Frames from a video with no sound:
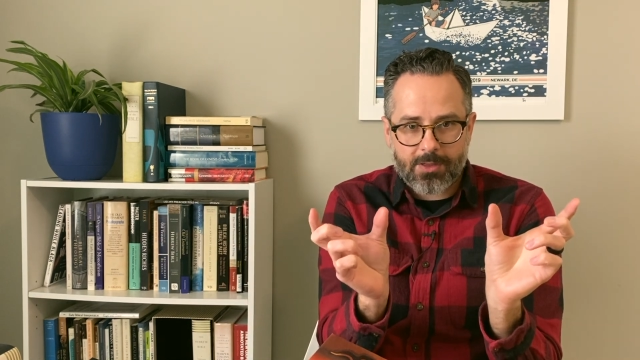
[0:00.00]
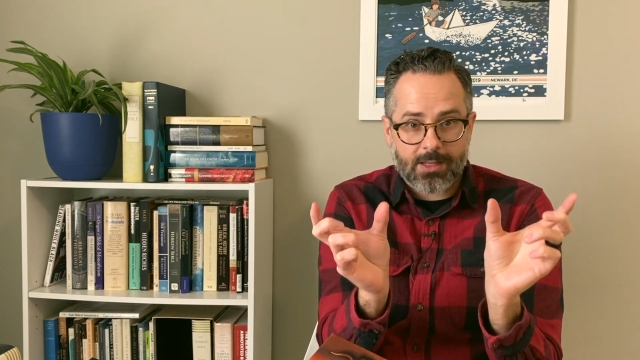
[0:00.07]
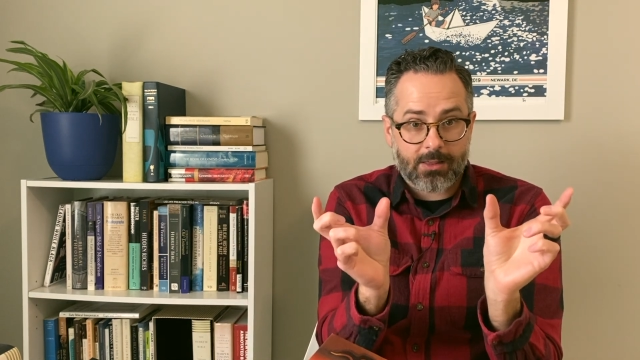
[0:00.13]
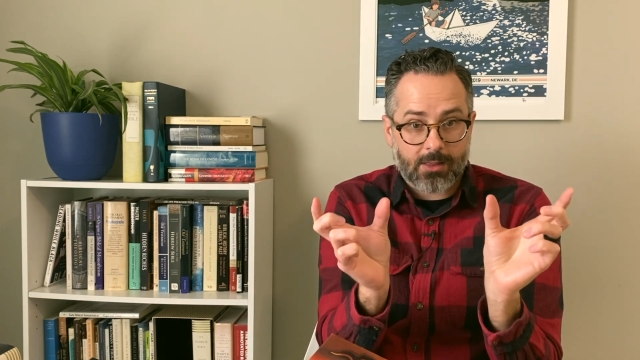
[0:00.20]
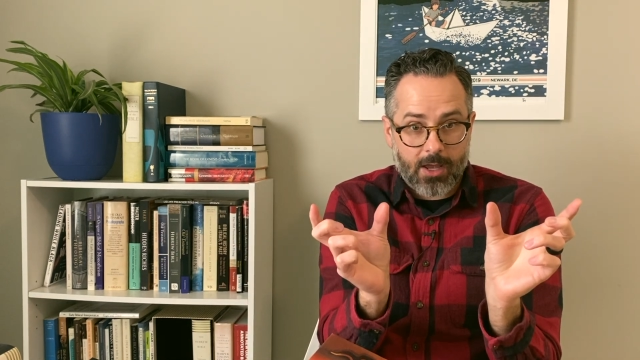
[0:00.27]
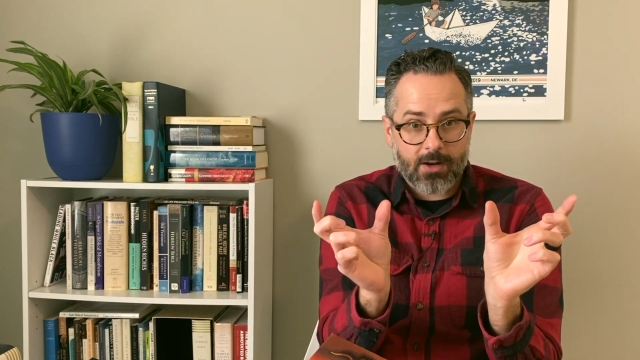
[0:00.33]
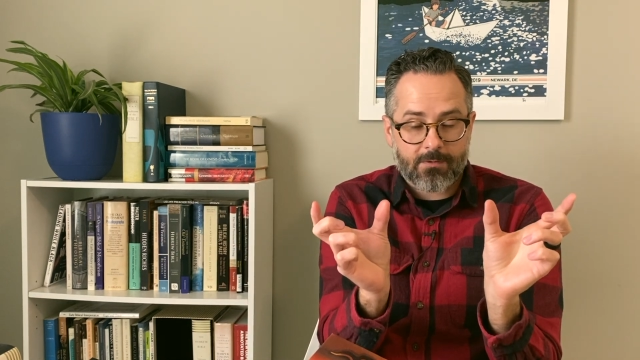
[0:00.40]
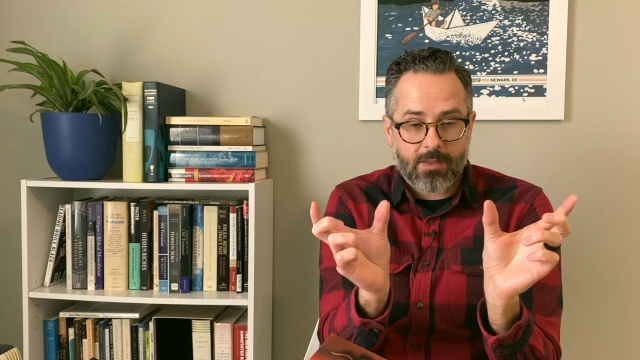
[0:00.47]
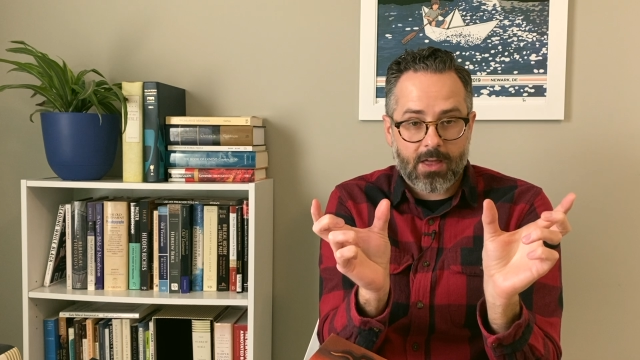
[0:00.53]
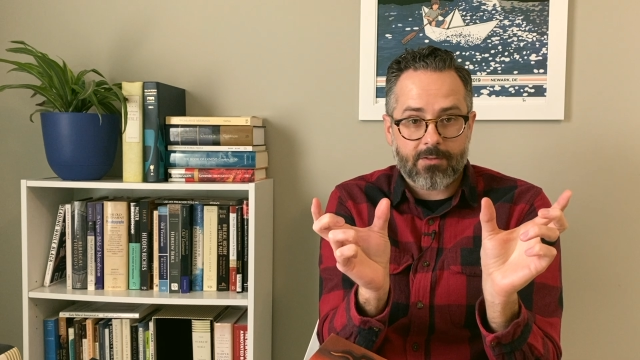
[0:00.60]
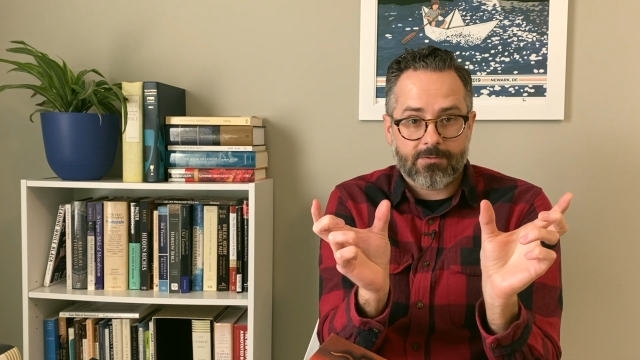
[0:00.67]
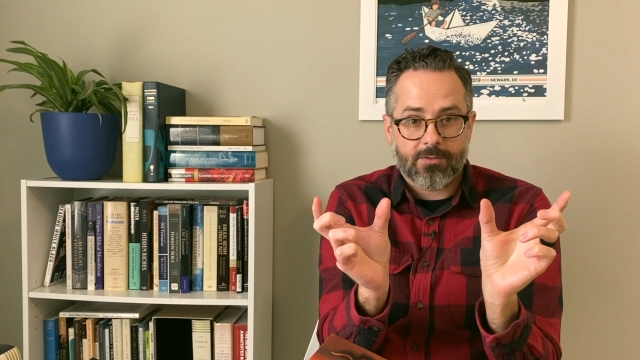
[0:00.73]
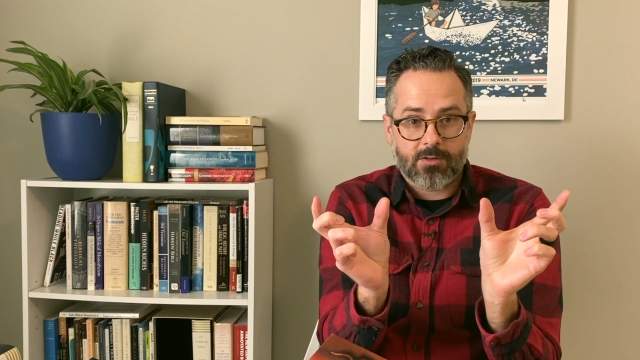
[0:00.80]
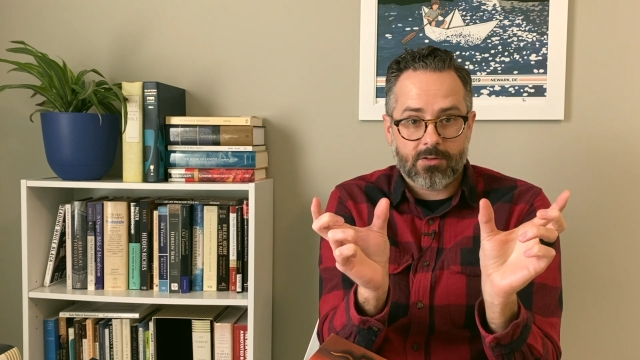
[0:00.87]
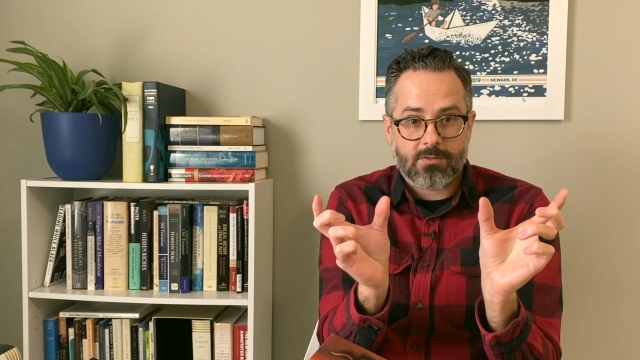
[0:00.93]
in light of that
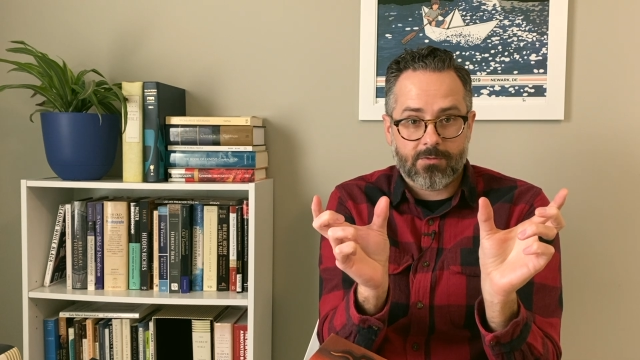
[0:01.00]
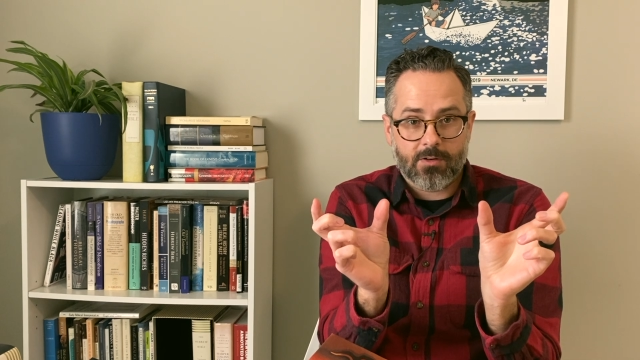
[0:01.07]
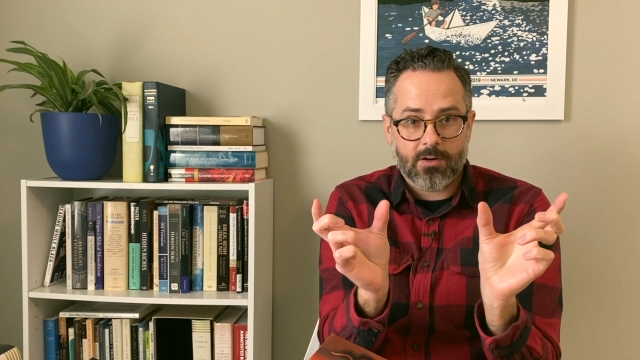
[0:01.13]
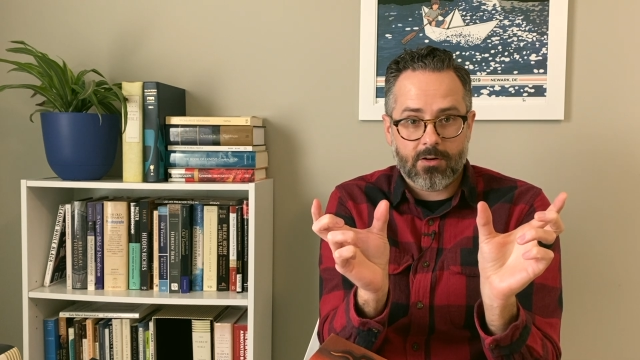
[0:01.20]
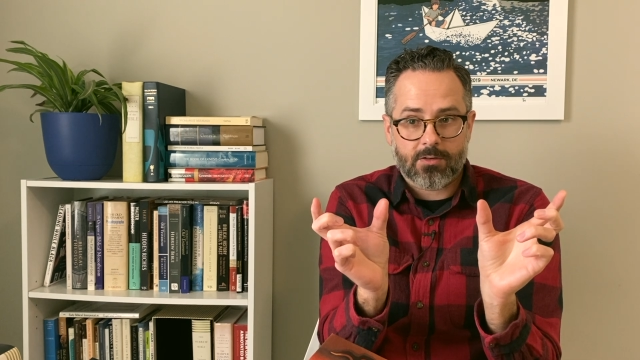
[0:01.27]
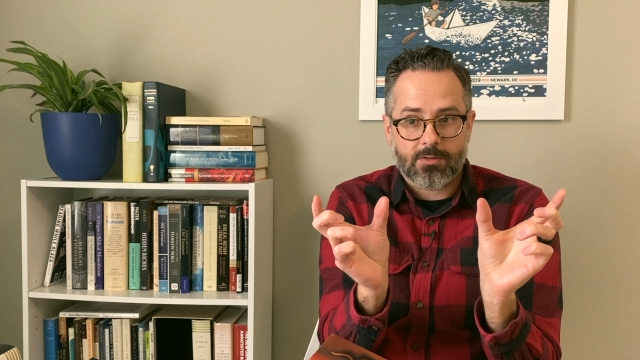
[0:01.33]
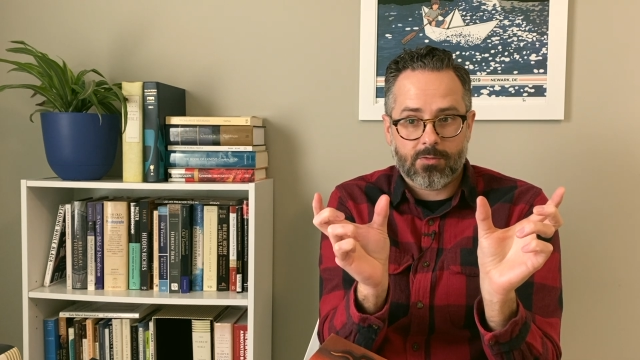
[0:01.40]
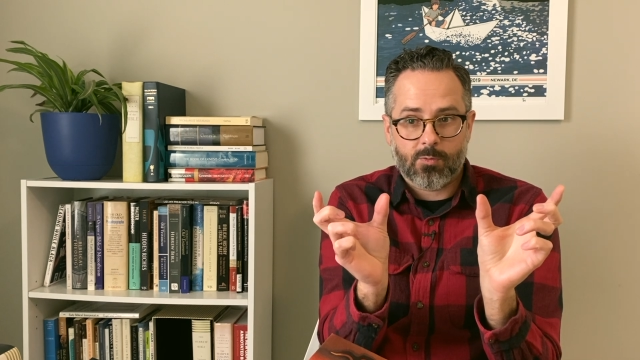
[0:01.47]
first verse,